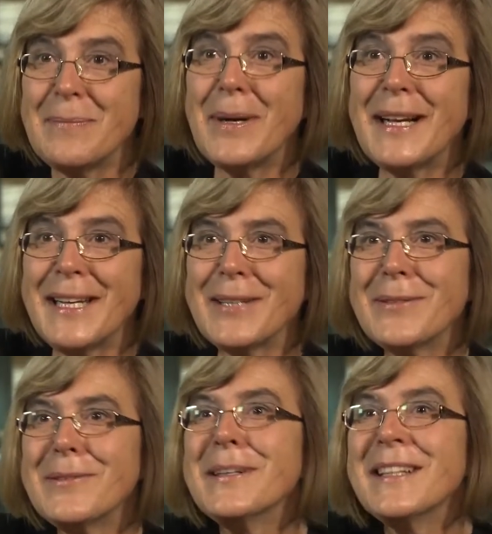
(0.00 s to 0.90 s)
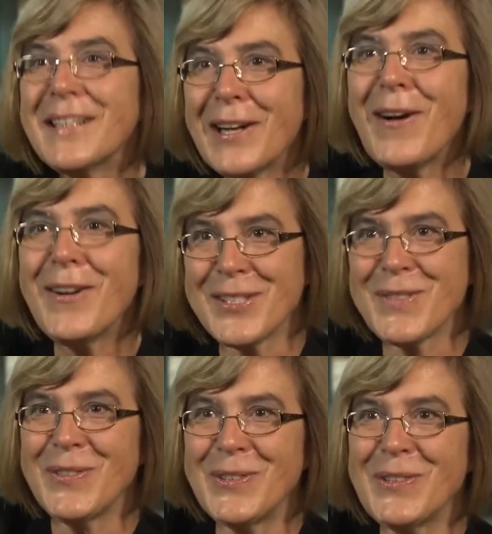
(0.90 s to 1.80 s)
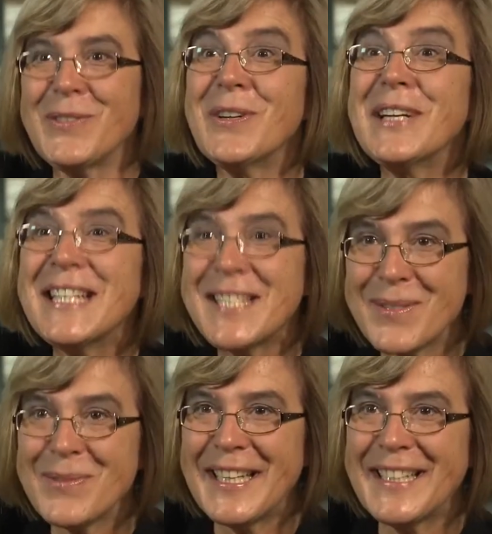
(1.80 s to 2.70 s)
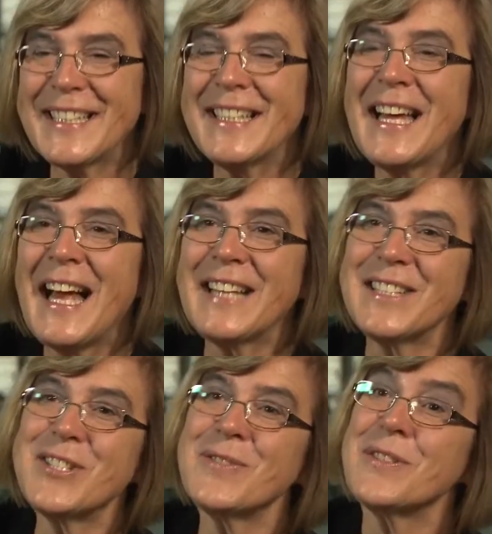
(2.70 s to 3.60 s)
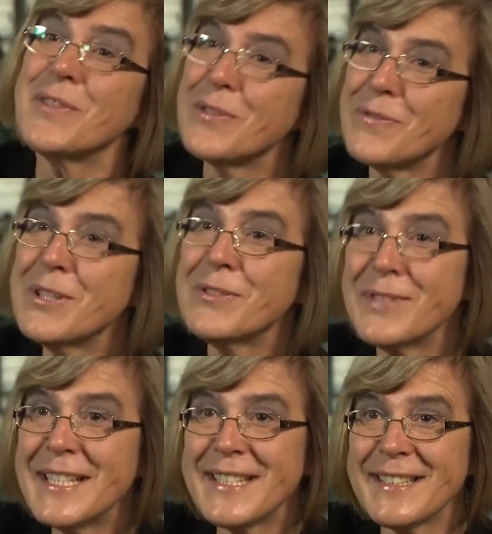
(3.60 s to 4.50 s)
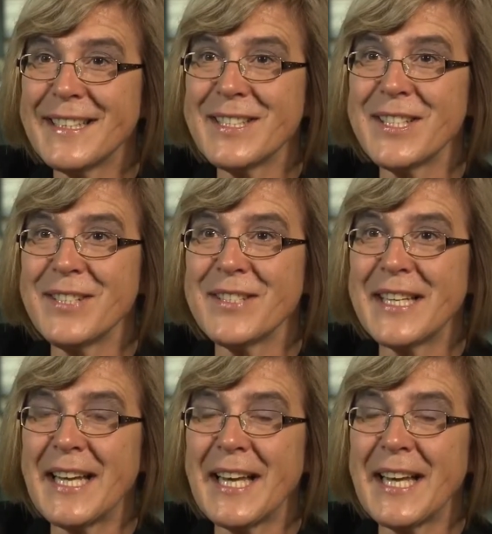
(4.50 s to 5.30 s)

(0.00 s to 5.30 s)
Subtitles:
bilingual class for at least a week. And the children have got a real reason then to use their